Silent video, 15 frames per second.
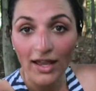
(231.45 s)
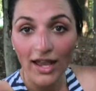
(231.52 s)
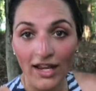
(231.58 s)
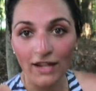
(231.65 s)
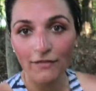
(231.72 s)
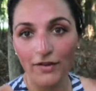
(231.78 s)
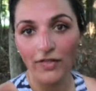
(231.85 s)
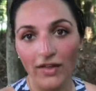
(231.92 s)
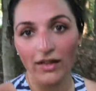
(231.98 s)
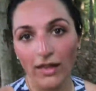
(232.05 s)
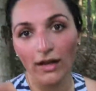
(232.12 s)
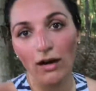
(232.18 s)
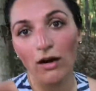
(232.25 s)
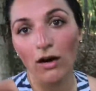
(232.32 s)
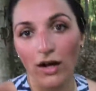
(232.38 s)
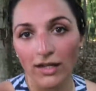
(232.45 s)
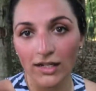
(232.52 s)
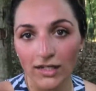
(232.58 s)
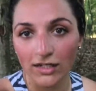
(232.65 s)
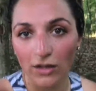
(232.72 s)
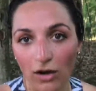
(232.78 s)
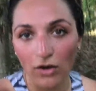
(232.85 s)
And if I think like, oh, I need
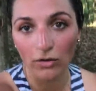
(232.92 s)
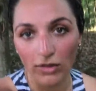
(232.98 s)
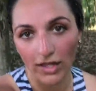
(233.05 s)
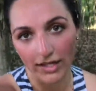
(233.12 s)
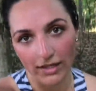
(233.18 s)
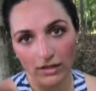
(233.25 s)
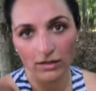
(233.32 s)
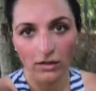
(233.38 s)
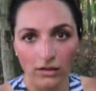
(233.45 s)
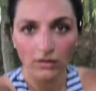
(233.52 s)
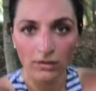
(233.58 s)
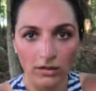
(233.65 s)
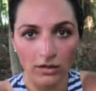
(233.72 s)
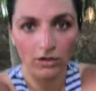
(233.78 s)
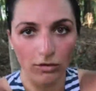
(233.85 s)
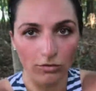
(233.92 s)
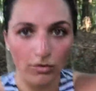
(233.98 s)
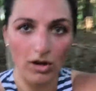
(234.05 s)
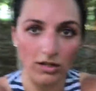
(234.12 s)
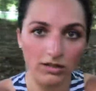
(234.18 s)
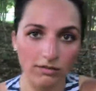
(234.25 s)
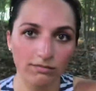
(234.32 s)
to go
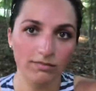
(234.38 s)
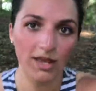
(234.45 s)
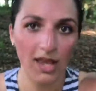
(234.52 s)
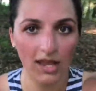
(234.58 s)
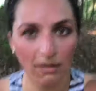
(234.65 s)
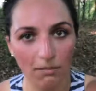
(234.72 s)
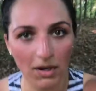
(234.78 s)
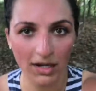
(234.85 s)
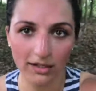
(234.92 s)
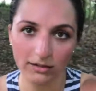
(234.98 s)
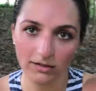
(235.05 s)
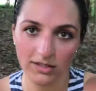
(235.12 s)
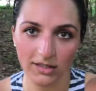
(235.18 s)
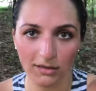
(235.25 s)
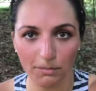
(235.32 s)
run 8 miles